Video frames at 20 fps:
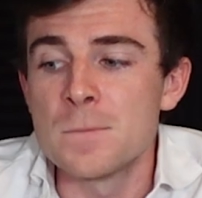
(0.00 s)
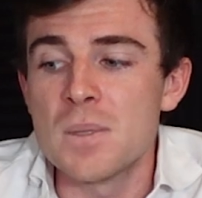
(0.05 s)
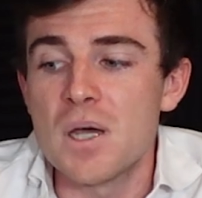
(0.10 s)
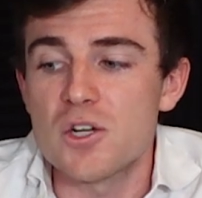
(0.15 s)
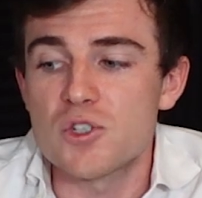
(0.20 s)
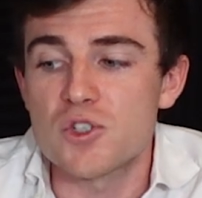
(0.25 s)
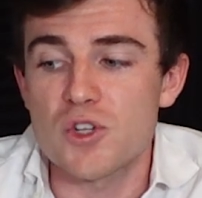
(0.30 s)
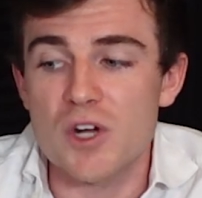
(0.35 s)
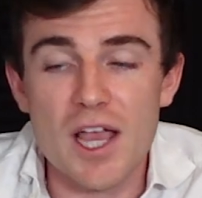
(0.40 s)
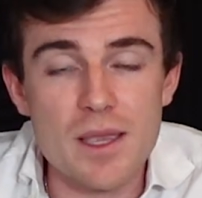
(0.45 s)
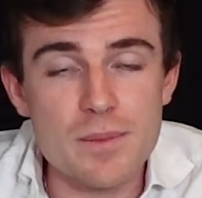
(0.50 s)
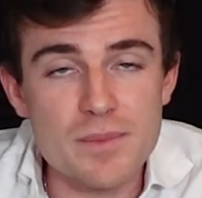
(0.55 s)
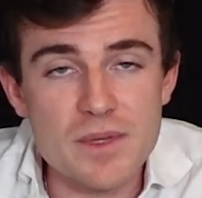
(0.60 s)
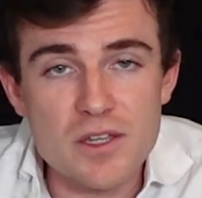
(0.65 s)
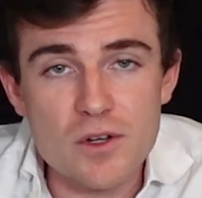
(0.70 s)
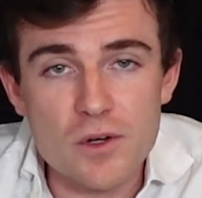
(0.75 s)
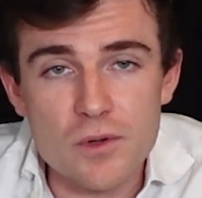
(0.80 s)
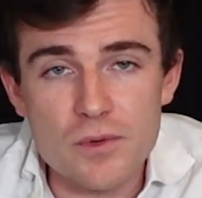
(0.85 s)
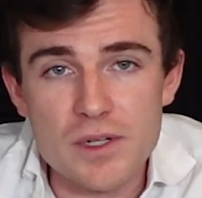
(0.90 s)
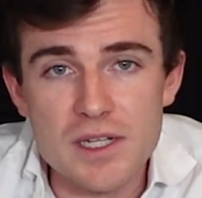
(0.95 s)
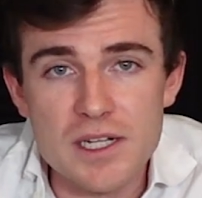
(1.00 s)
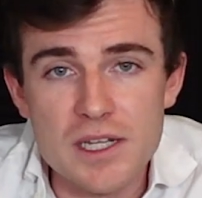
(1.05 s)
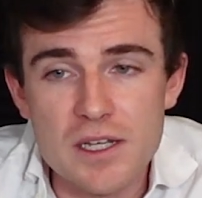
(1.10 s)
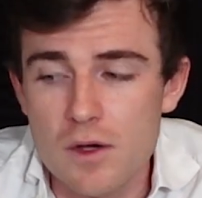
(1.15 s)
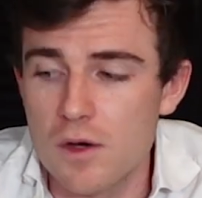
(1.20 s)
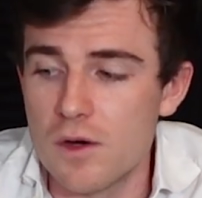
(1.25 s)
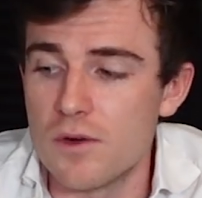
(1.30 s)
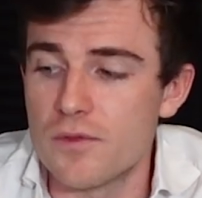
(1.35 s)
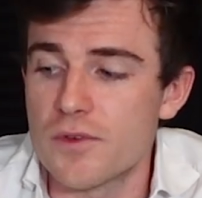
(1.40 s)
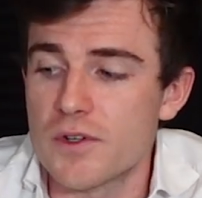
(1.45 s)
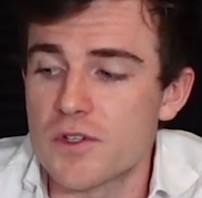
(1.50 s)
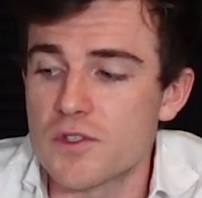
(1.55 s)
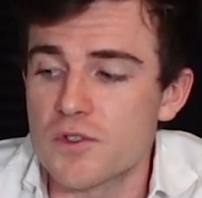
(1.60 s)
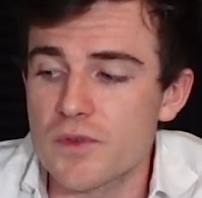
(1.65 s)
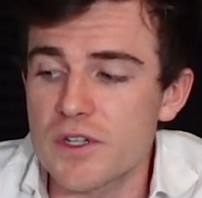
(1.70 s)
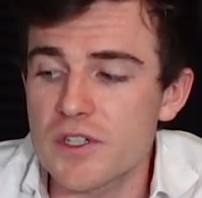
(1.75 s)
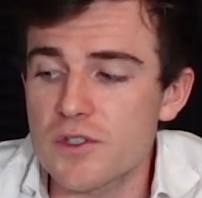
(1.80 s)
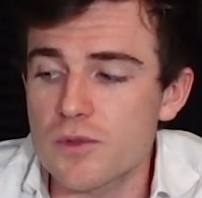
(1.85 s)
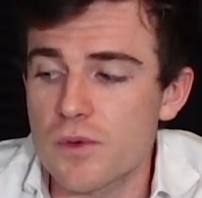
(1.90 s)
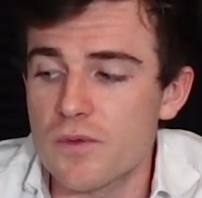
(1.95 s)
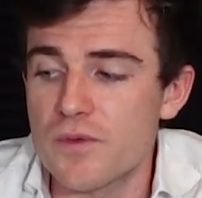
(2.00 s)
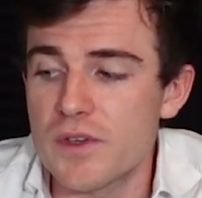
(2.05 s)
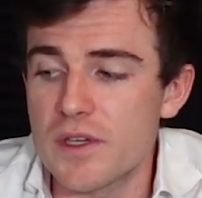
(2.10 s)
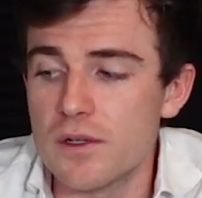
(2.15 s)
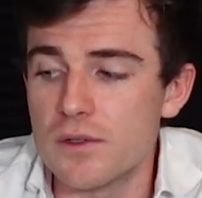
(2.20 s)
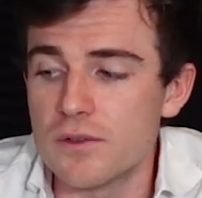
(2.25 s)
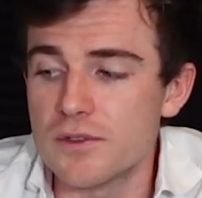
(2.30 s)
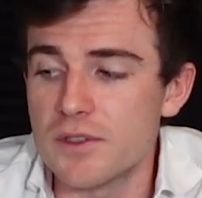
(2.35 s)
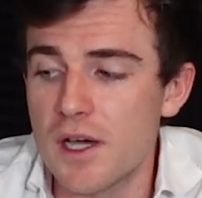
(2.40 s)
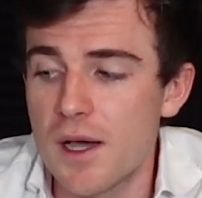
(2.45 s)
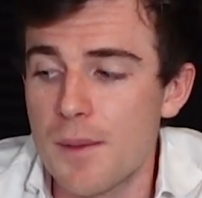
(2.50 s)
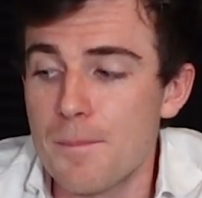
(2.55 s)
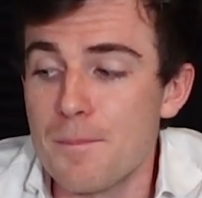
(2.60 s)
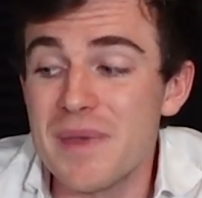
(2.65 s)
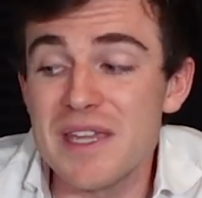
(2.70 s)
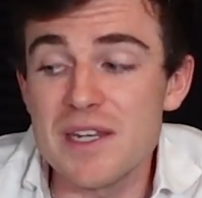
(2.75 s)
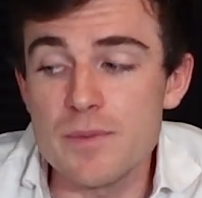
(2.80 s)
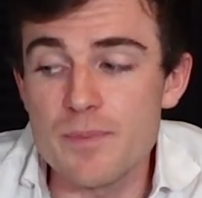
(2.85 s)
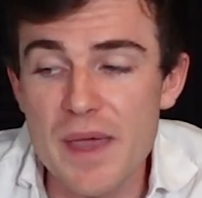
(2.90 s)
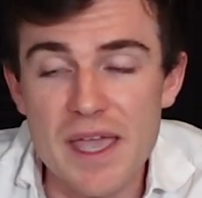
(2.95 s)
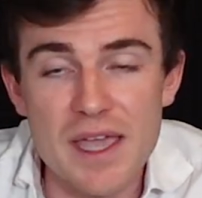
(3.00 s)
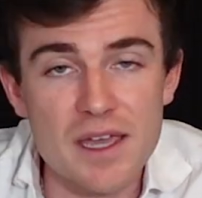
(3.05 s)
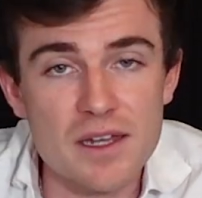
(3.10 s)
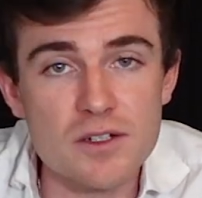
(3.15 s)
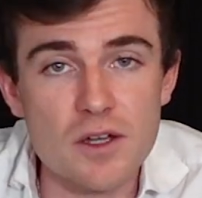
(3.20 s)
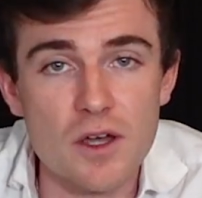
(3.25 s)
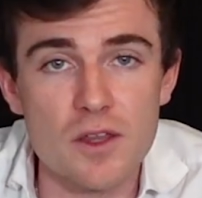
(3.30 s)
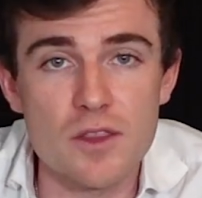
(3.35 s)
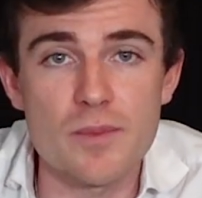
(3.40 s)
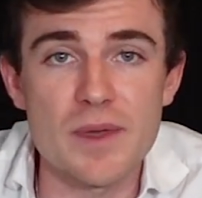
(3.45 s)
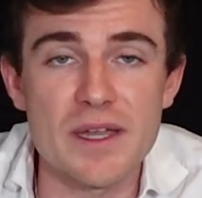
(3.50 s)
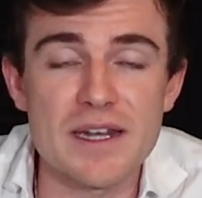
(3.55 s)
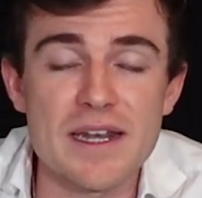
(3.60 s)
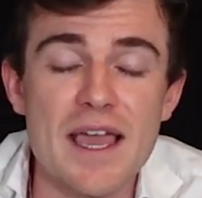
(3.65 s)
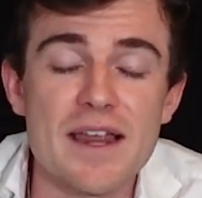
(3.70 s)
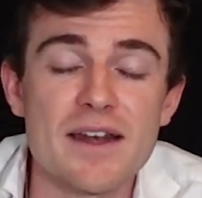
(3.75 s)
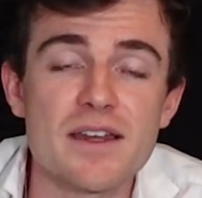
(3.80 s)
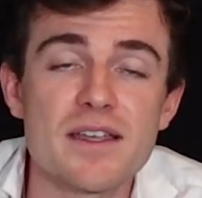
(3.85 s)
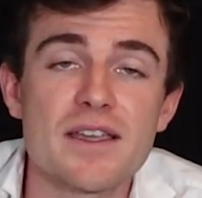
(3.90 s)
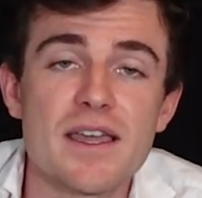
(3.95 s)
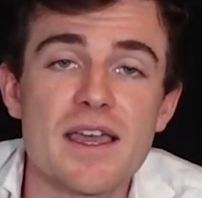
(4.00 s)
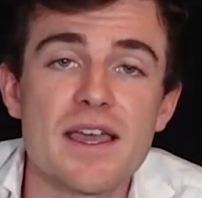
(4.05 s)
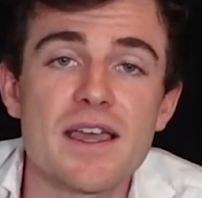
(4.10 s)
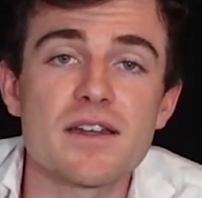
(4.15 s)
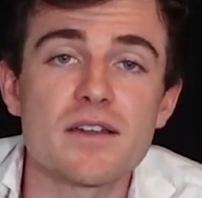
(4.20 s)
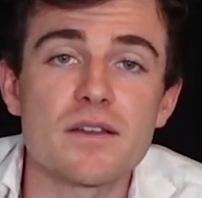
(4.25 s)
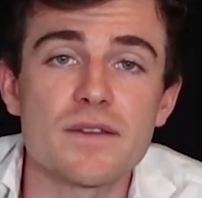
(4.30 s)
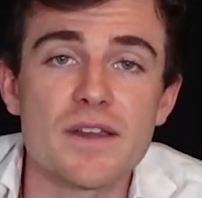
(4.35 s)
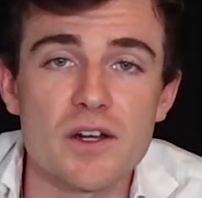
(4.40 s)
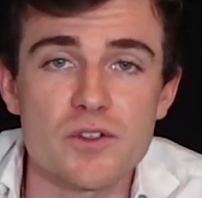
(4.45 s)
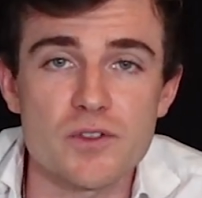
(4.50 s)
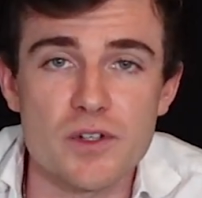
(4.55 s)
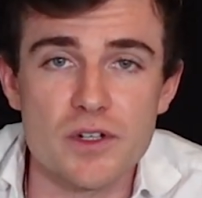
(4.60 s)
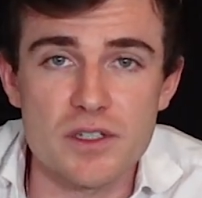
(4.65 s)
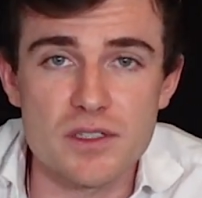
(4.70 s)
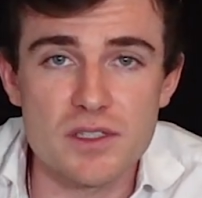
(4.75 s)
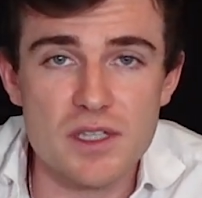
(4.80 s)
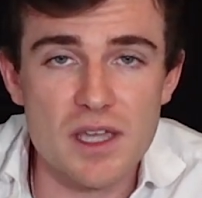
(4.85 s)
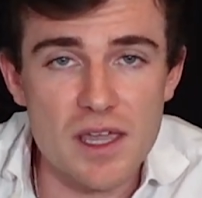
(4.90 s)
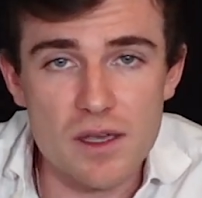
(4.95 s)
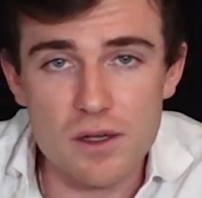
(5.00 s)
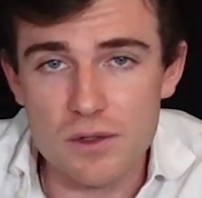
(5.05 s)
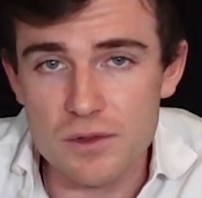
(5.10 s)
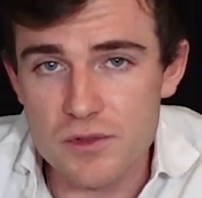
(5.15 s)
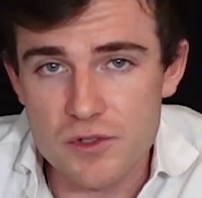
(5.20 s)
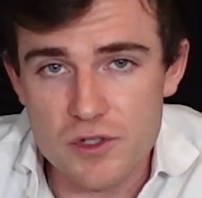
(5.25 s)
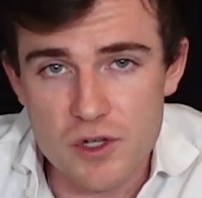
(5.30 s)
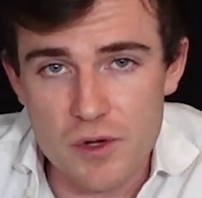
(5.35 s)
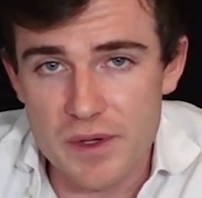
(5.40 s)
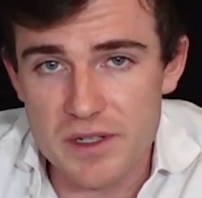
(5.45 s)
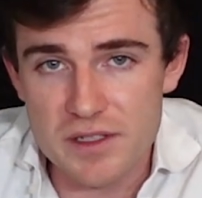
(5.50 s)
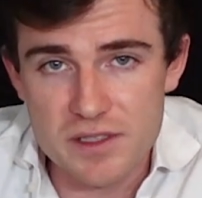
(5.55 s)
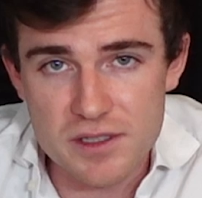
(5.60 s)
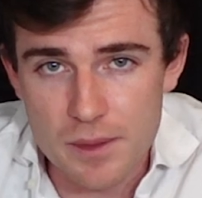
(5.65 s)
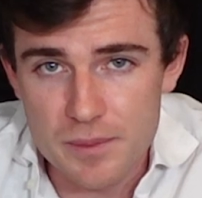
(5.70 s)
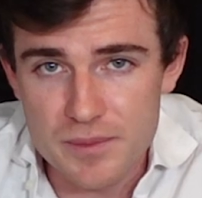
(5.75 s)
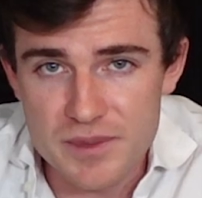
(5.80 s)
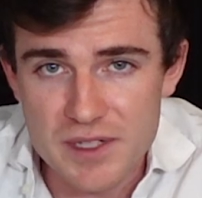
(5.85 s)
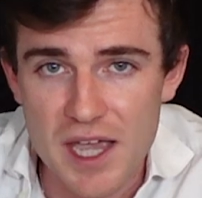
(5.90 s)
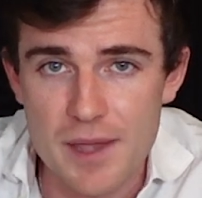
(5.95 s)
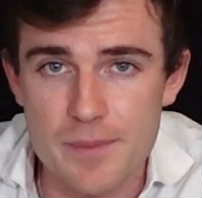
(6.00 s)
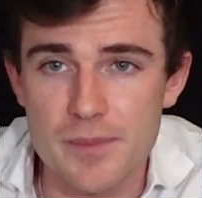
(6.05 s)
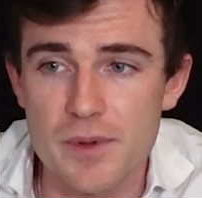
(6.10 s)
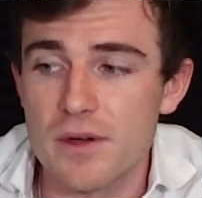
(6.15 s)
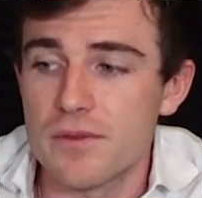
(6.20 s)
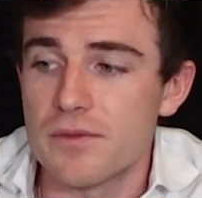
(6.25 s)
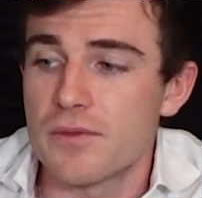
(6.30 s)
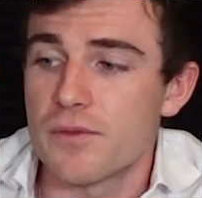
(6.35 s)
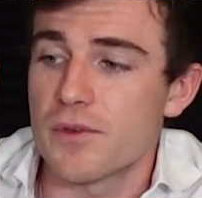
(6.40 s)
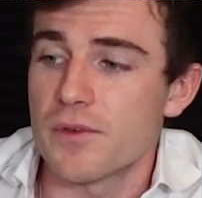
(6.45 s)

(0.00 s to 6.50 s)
A trimeter reading over his wrist revealed a midband on the magnetic and electric scale, showing some type of